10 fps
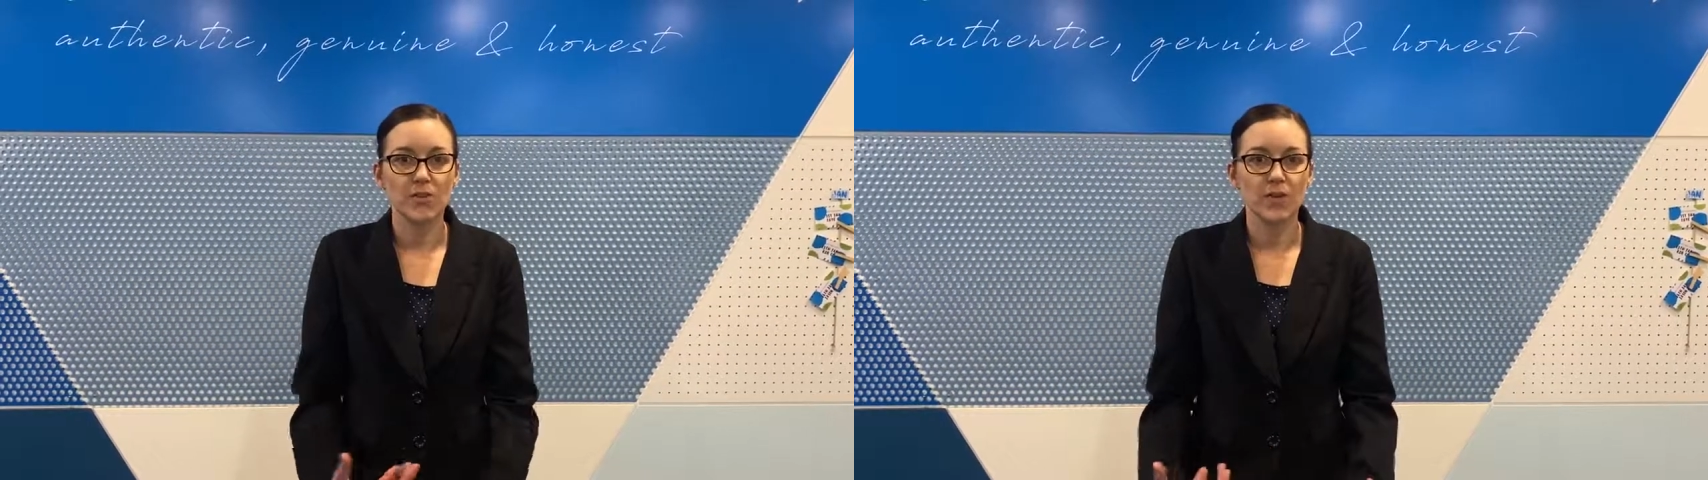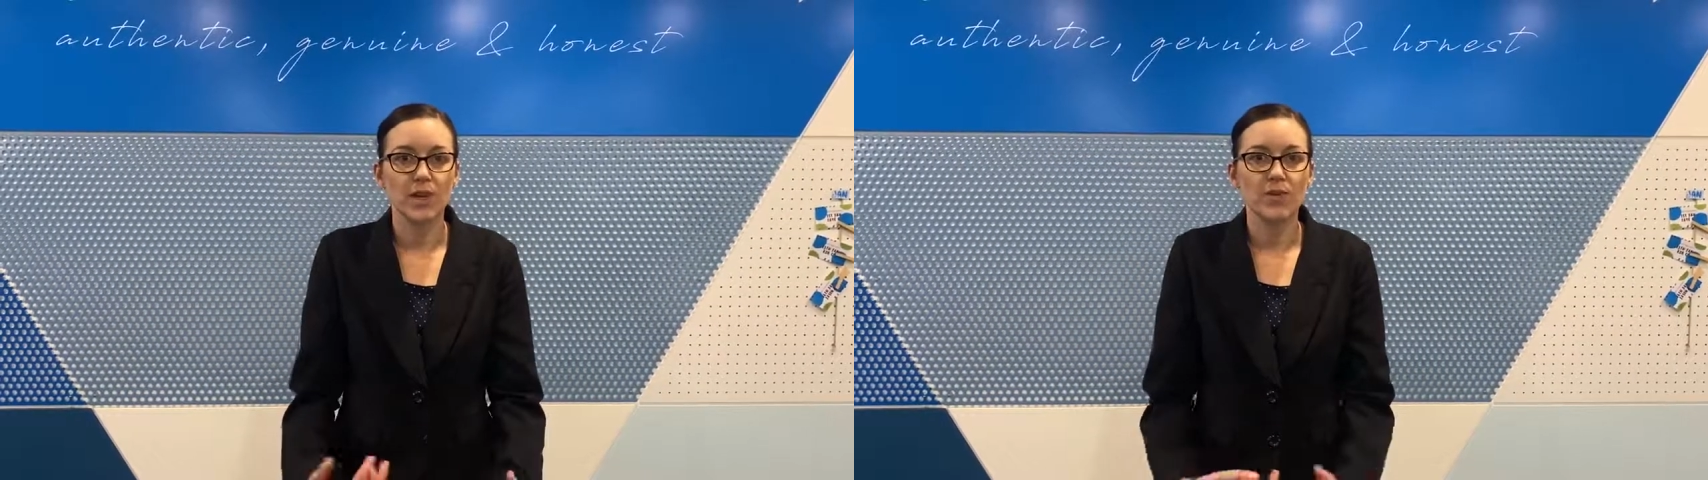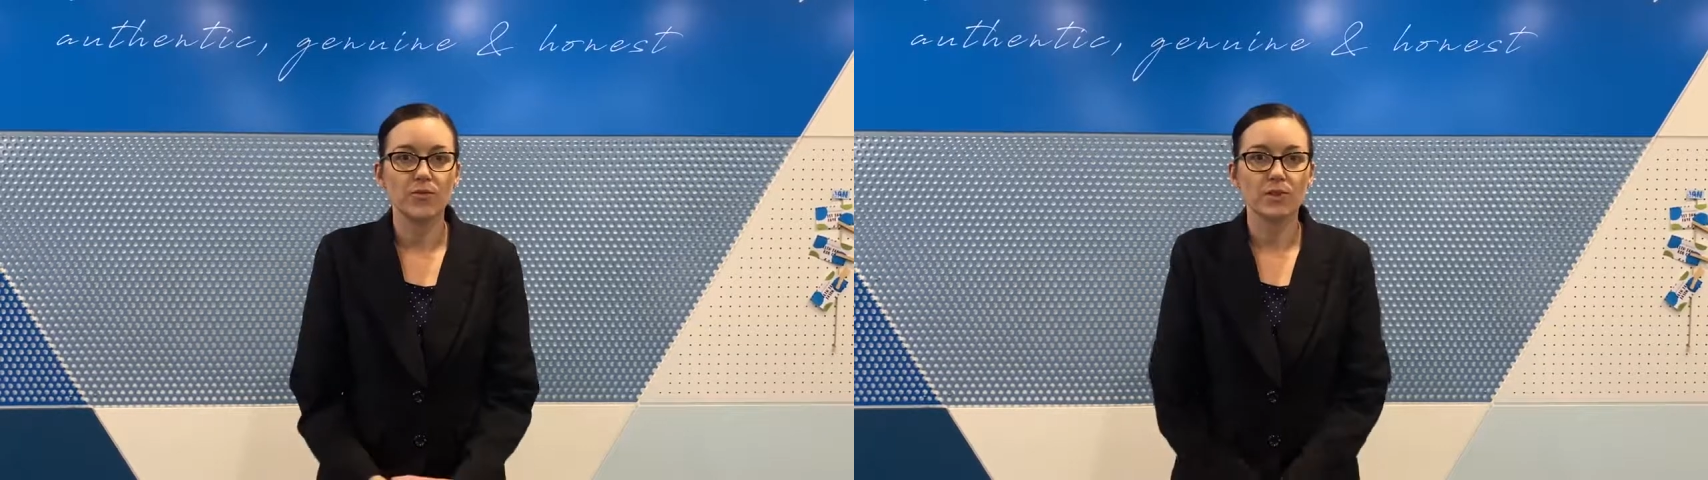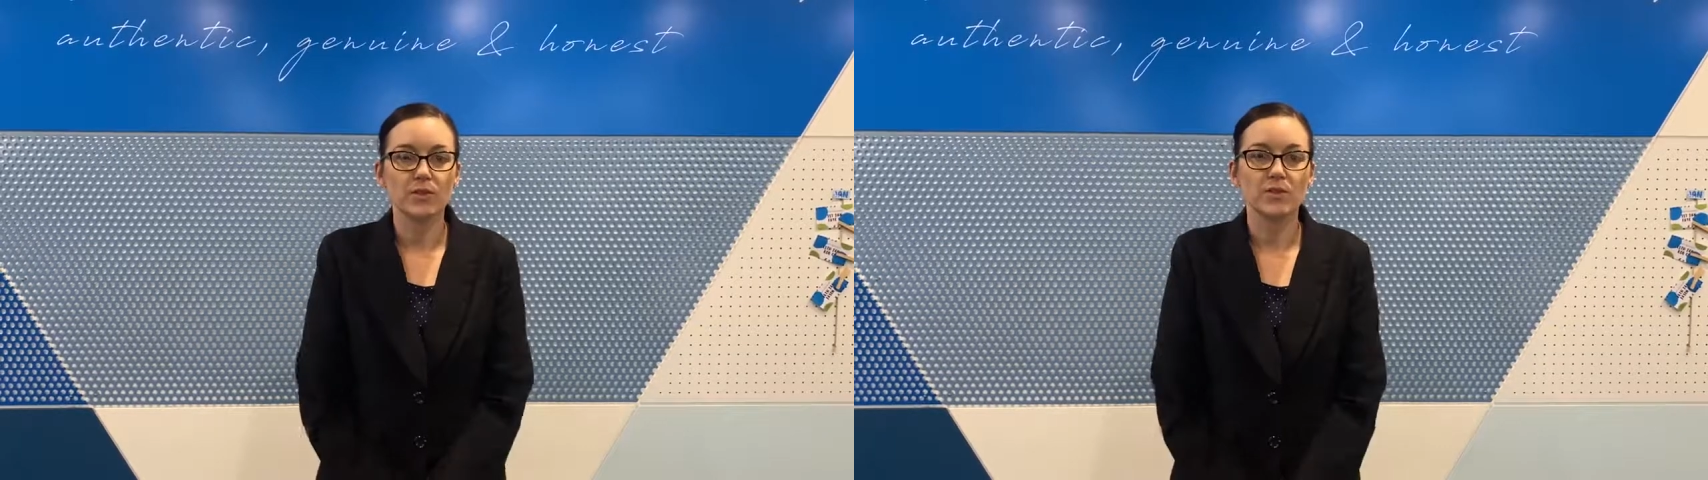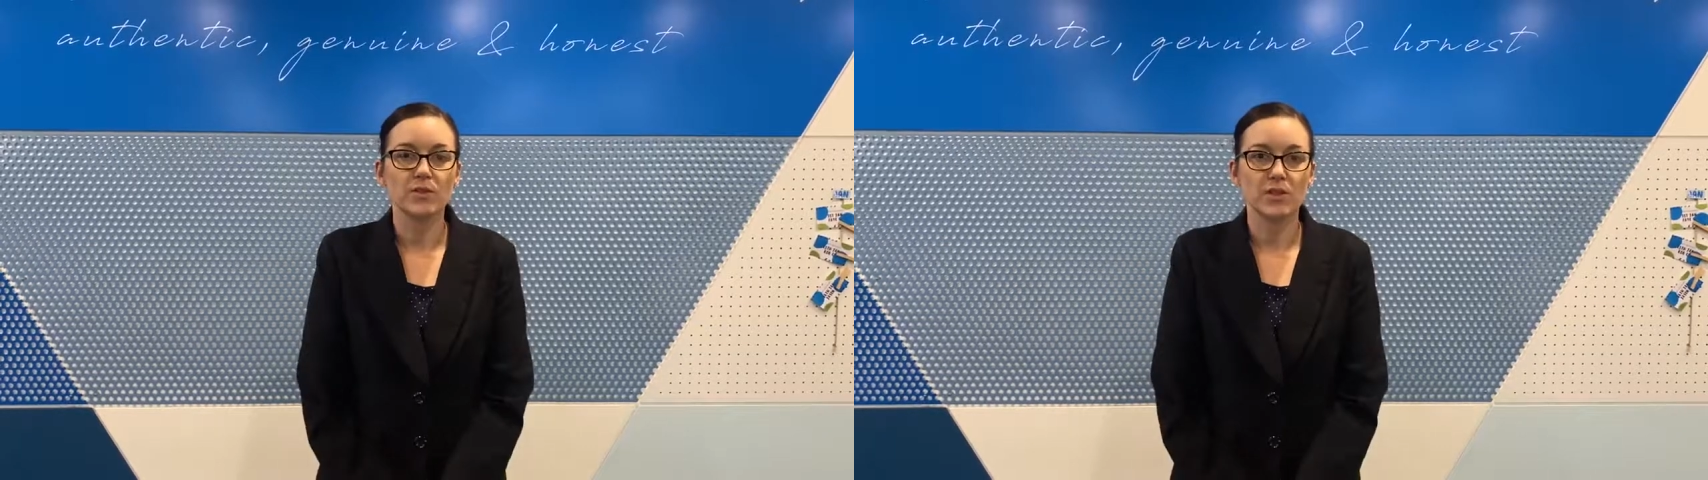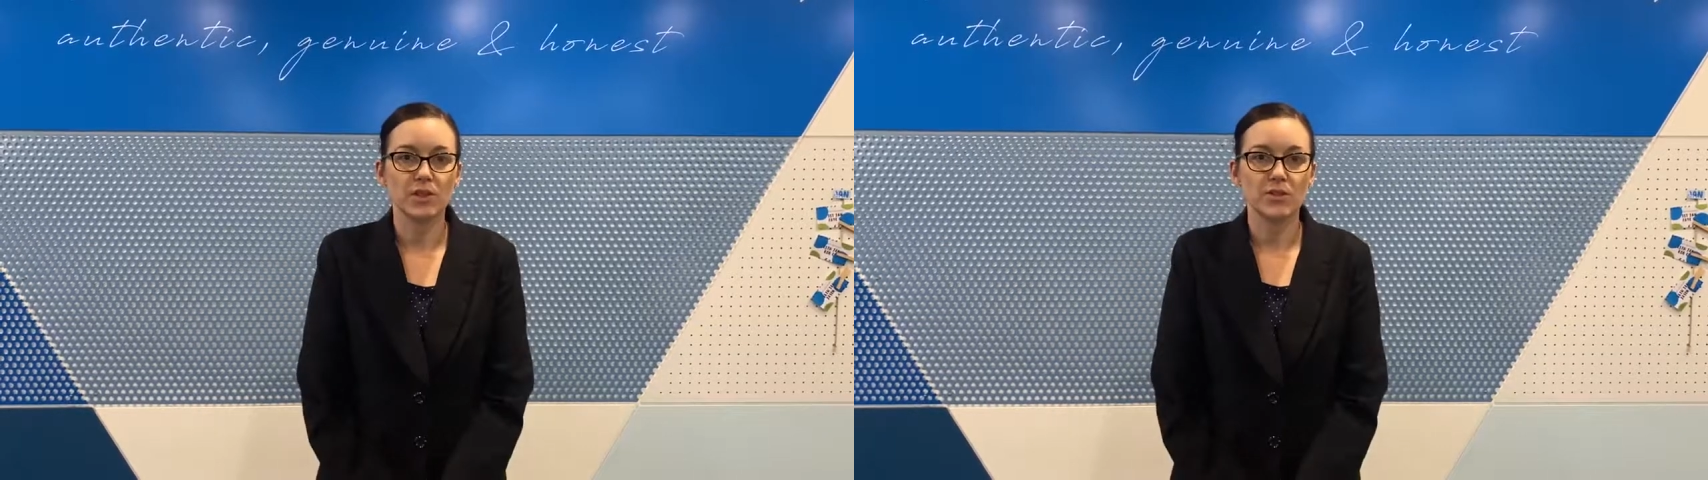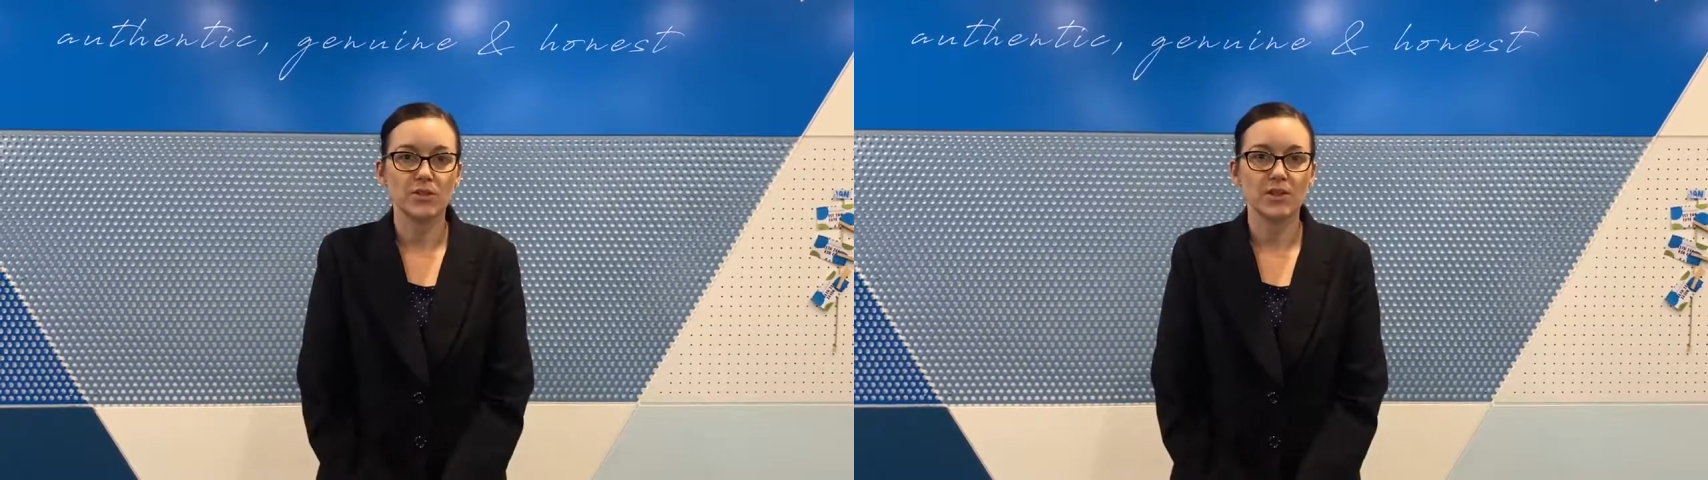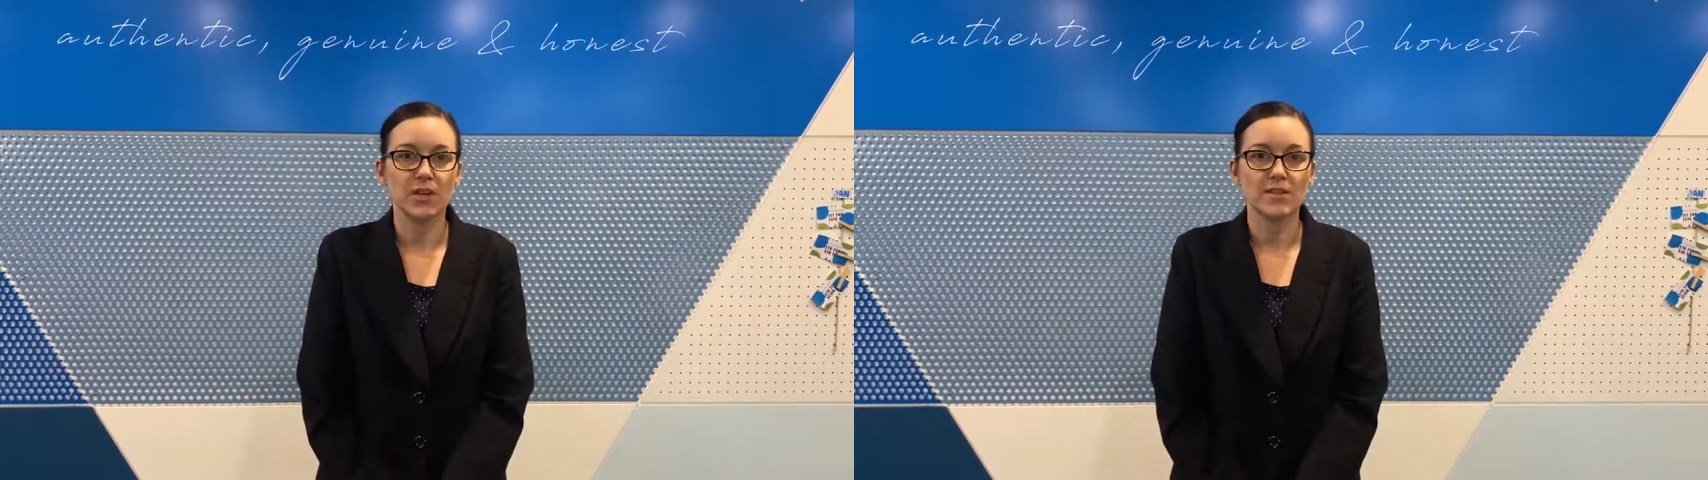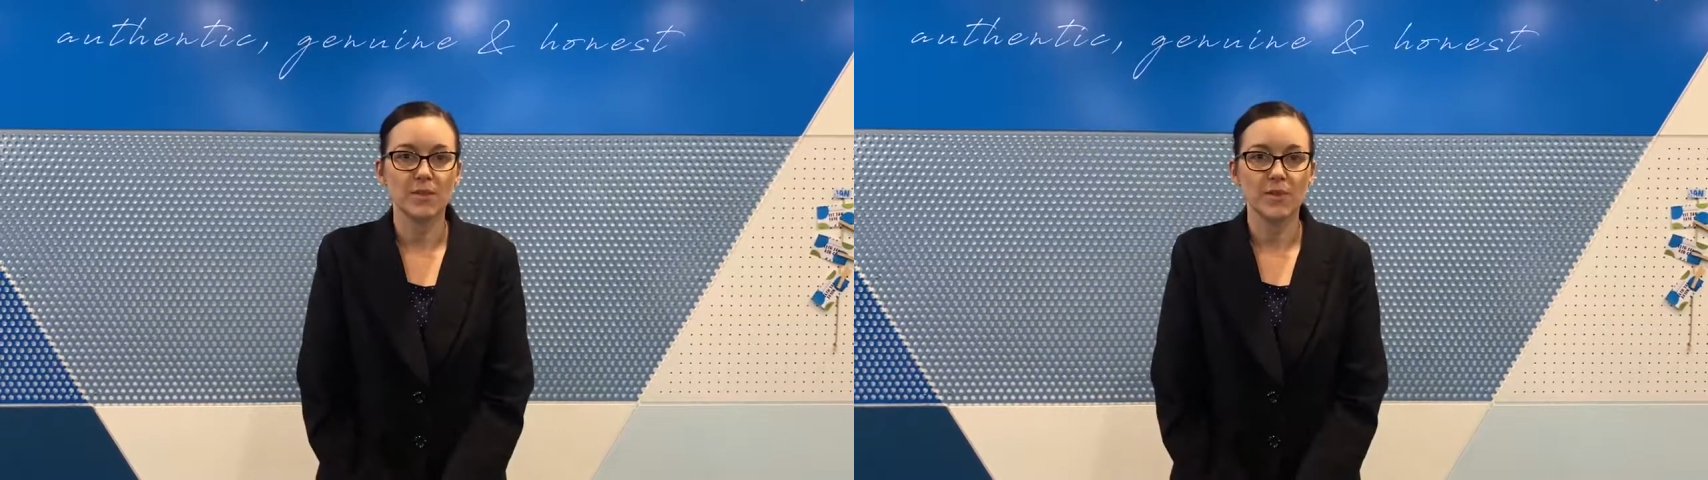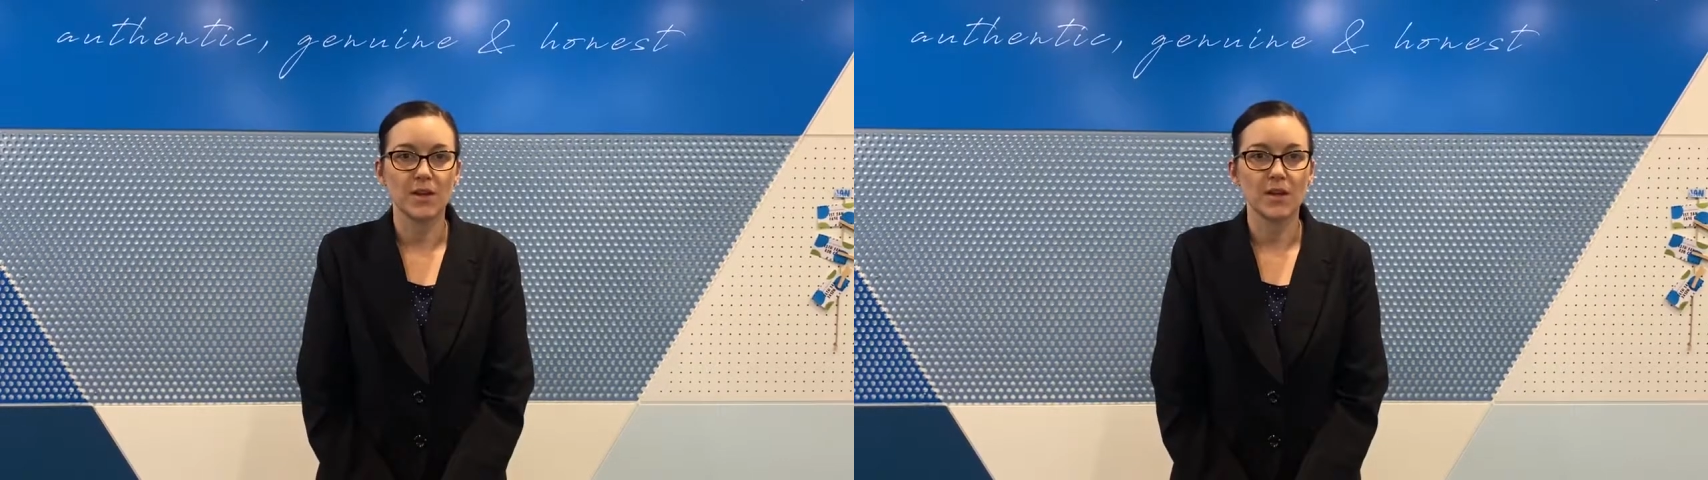individuals looking to try
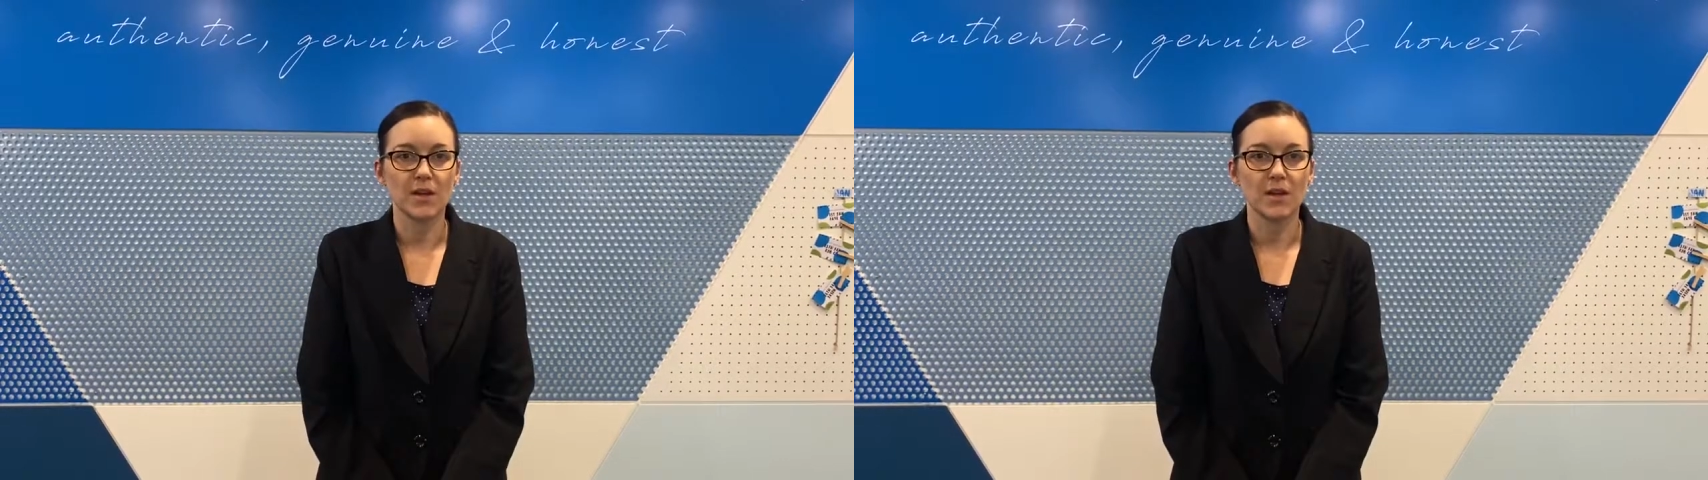something